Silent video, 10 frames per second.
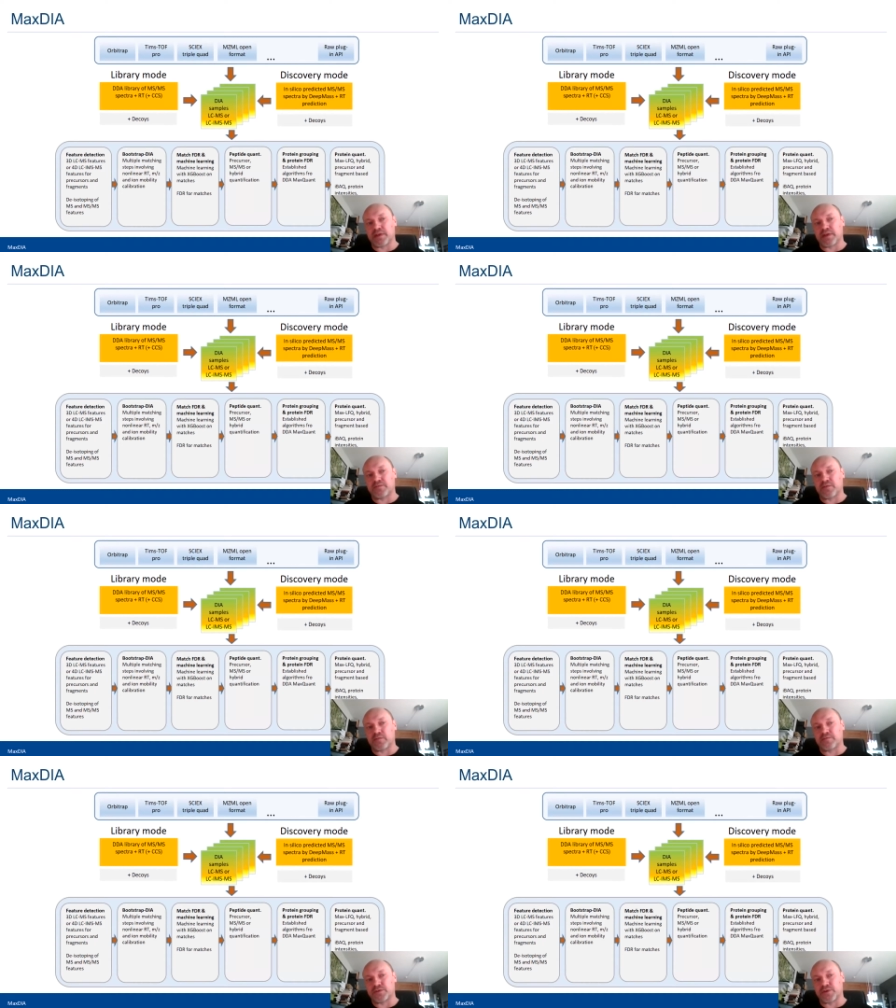
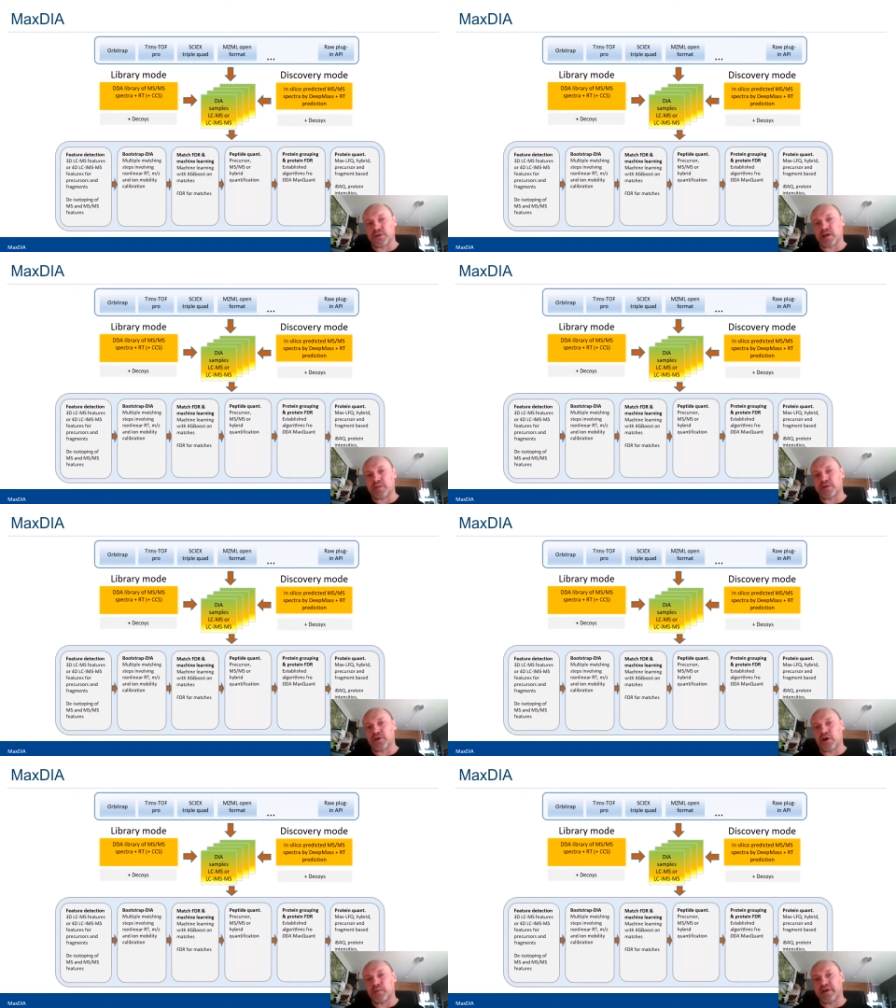platform for shotgun
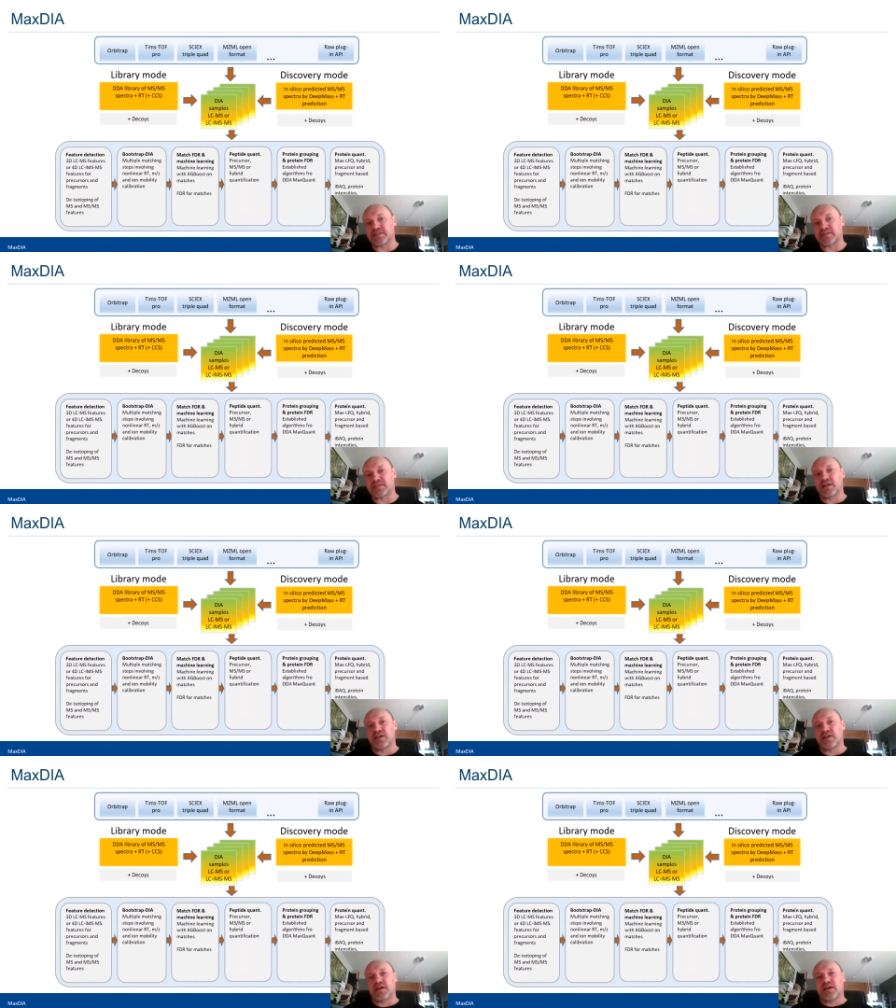proteomics
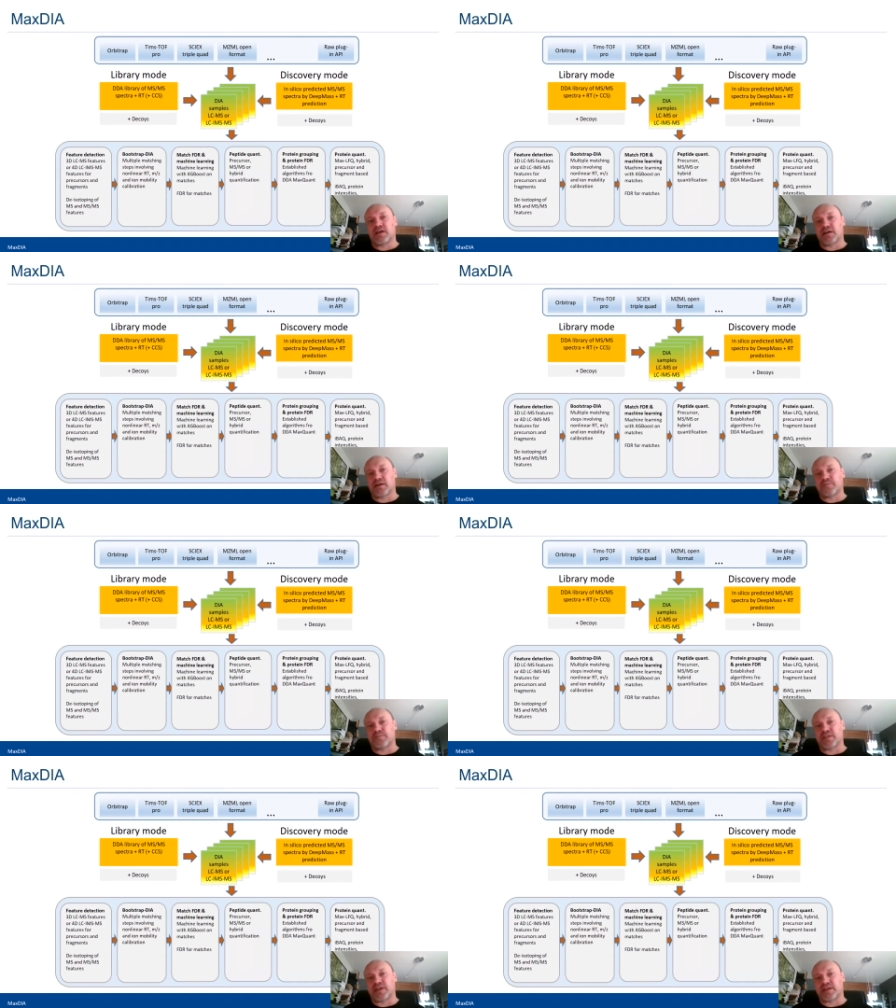
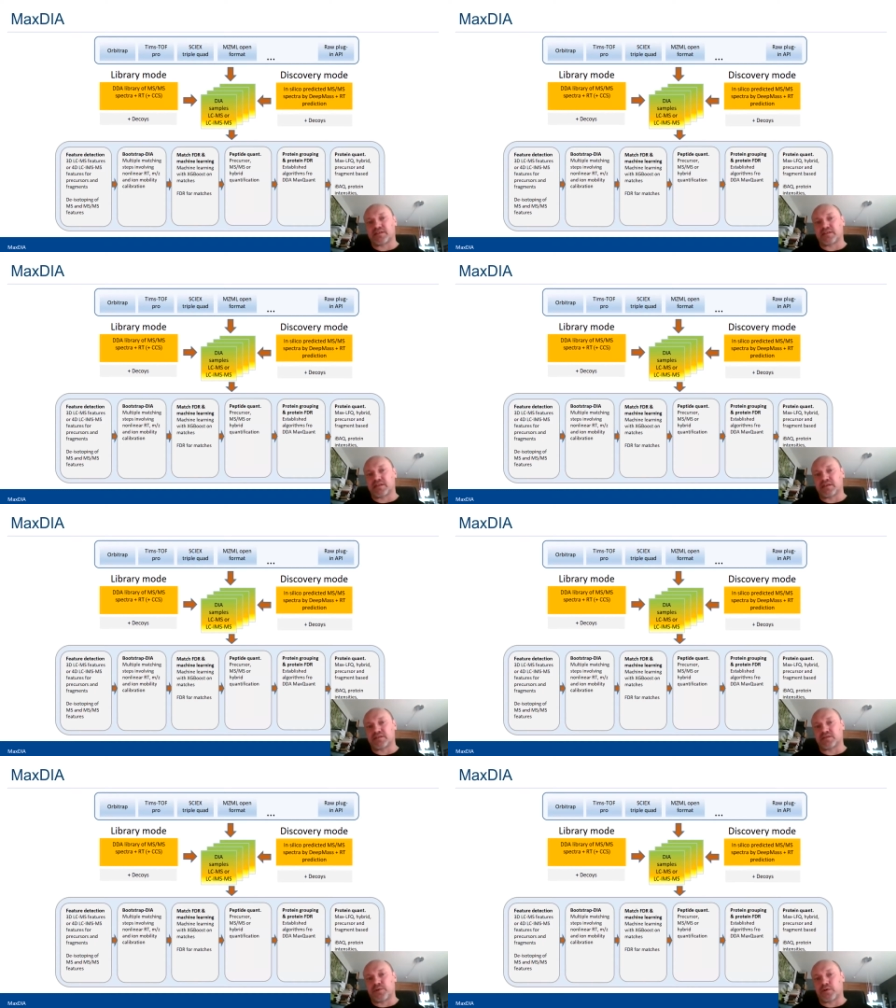
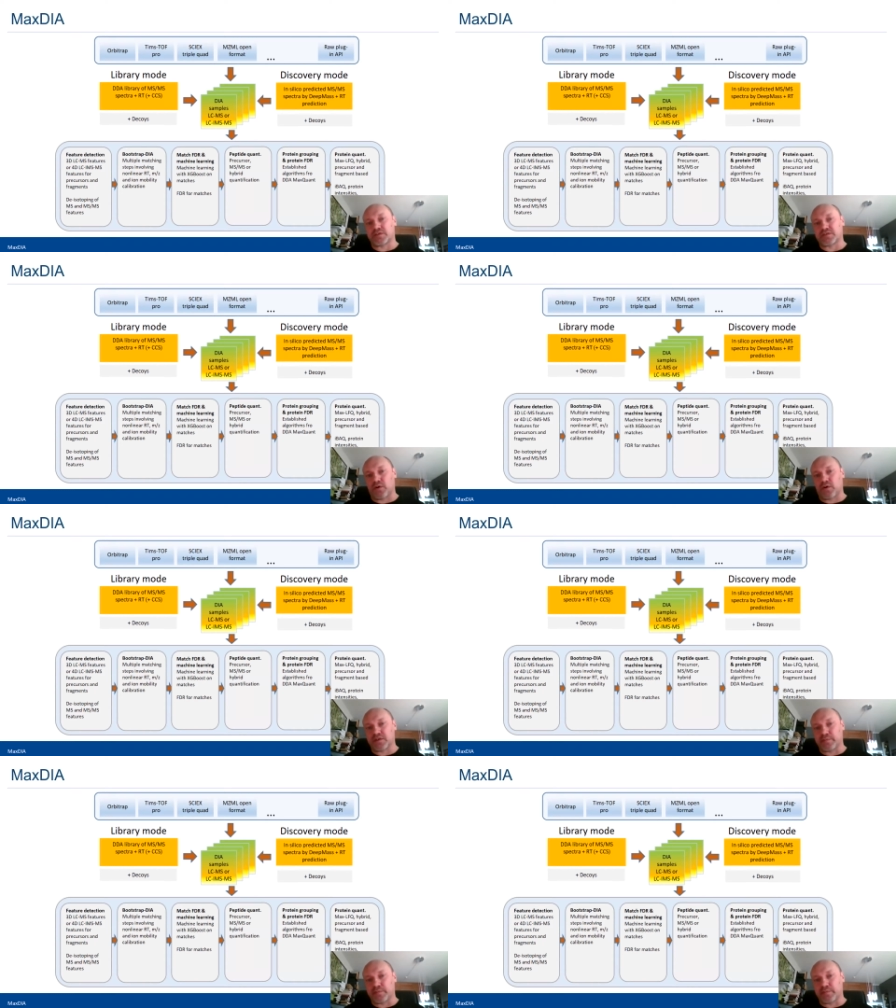that supports all the